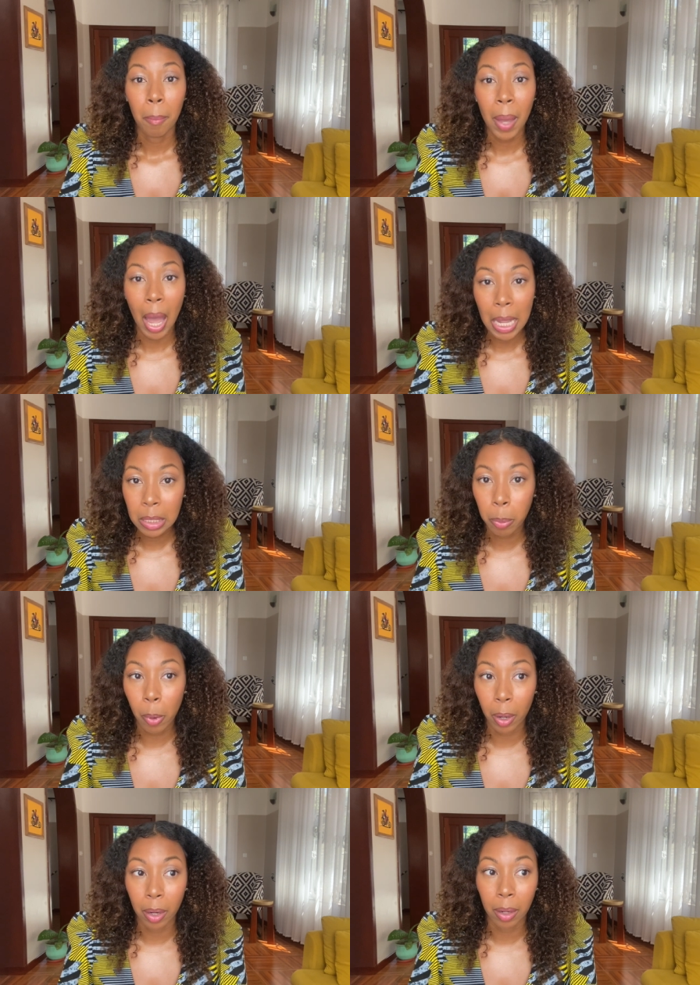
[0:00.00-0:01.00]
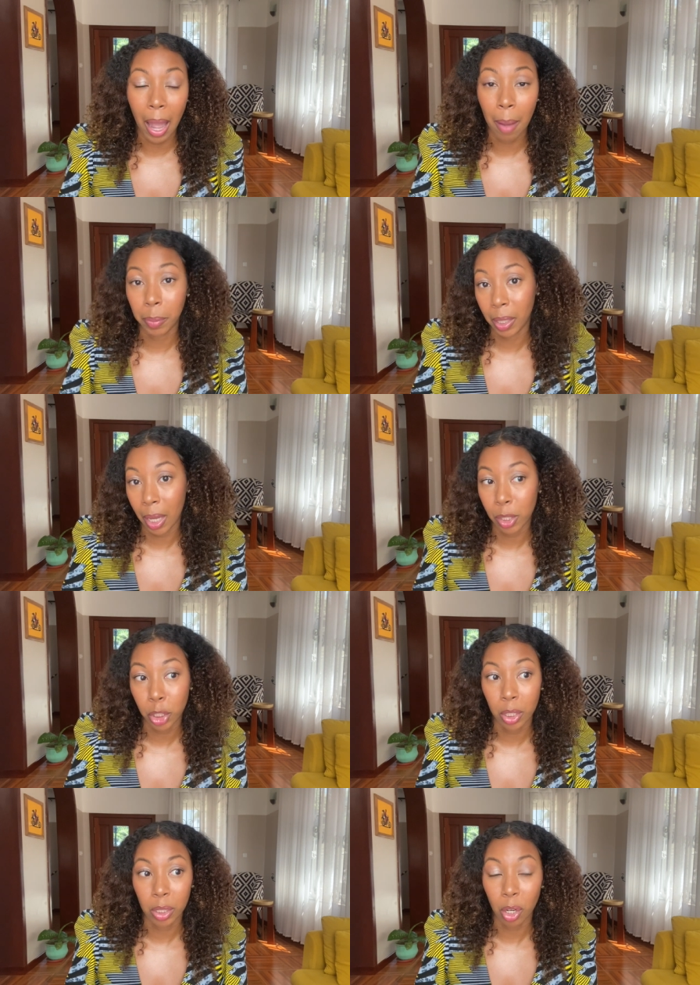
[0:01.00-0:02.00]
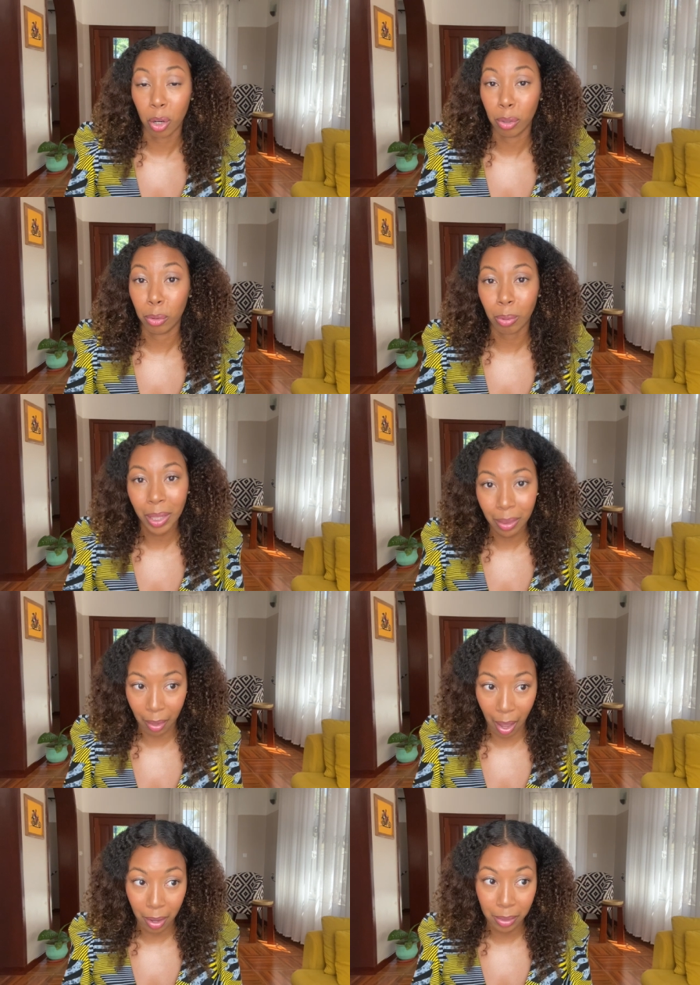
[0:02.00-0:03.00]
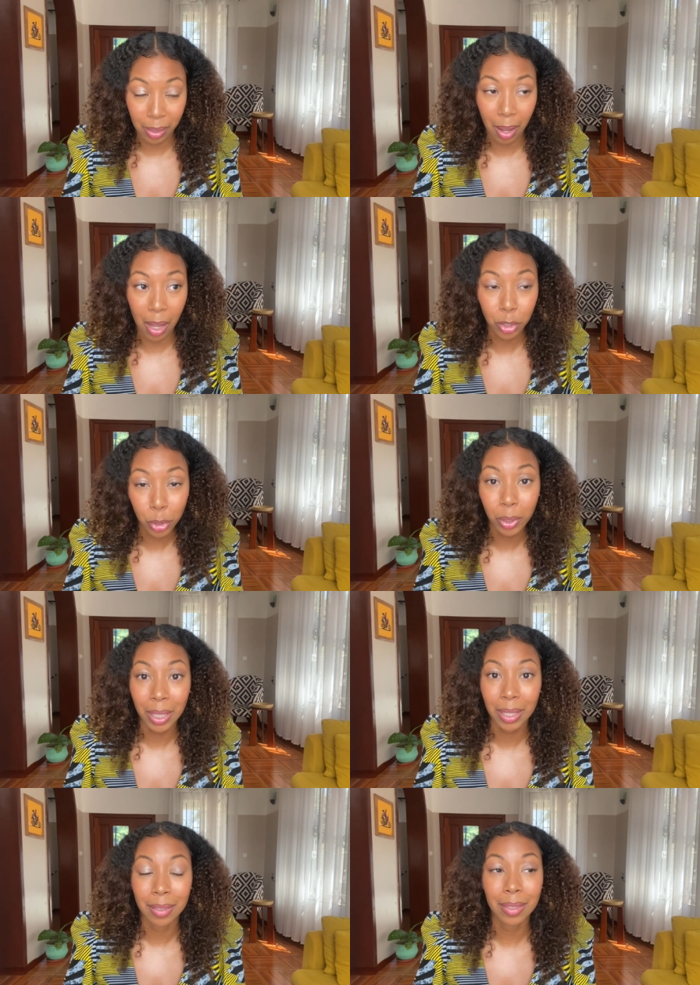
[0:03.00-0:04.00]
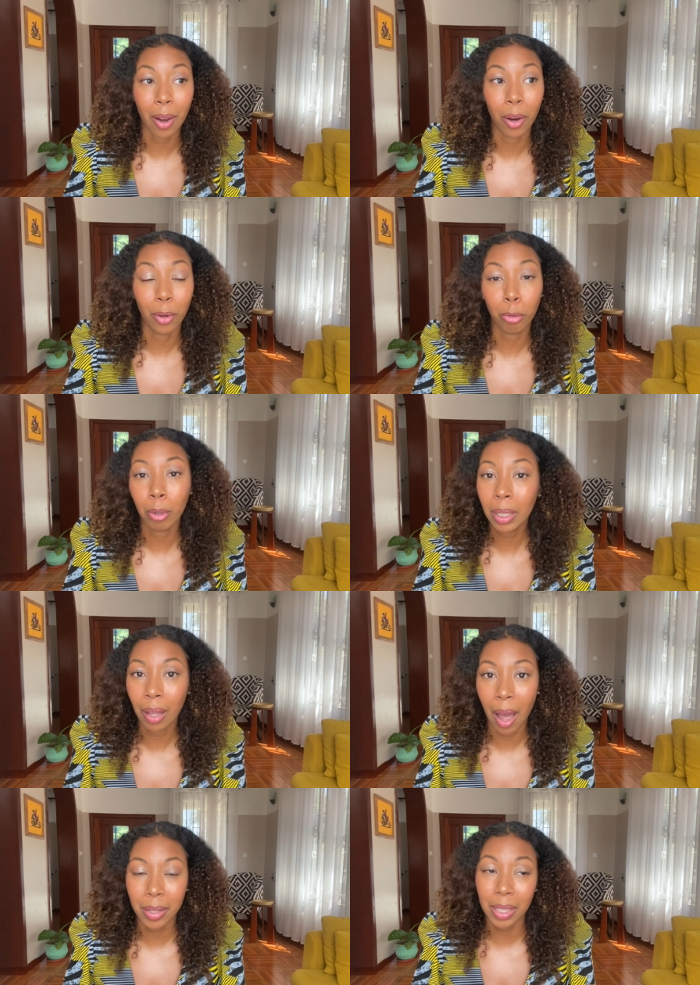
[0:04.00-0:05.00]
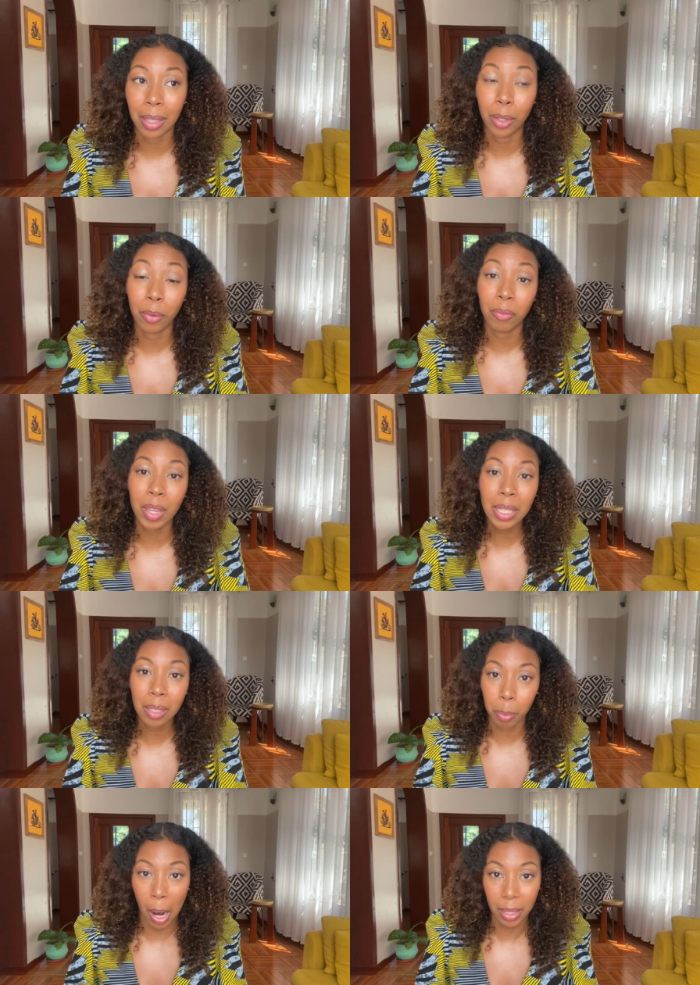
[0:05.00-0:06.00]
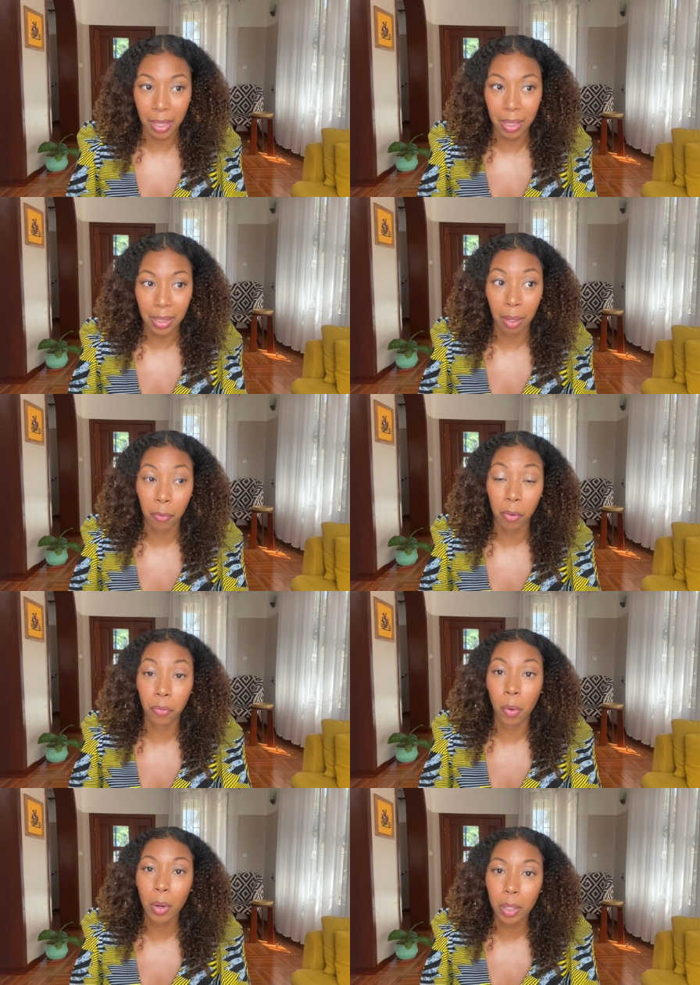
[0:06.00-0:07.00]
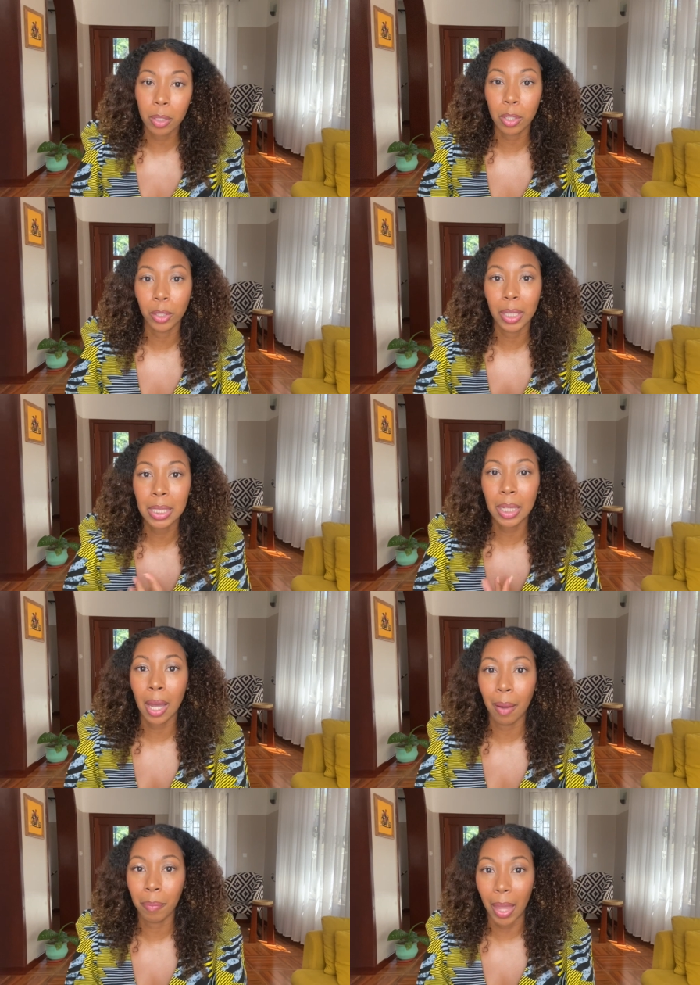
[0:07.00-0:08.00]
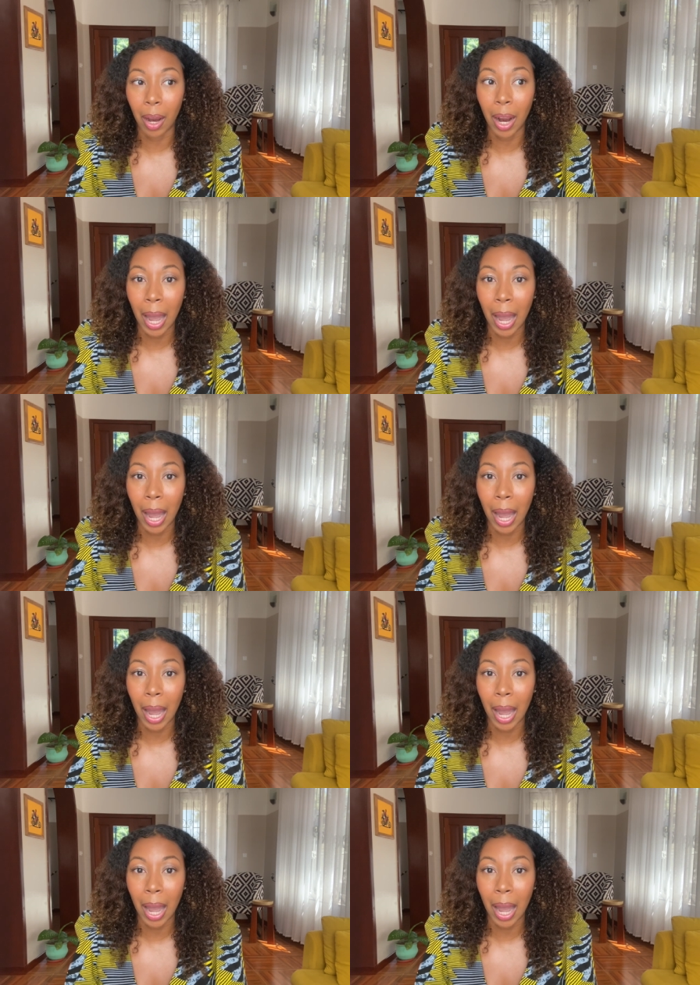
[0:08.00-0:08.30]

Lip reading: Passport applications are gridlocked. Countries are gridlocked in their visa processing for foreigners looking to come there.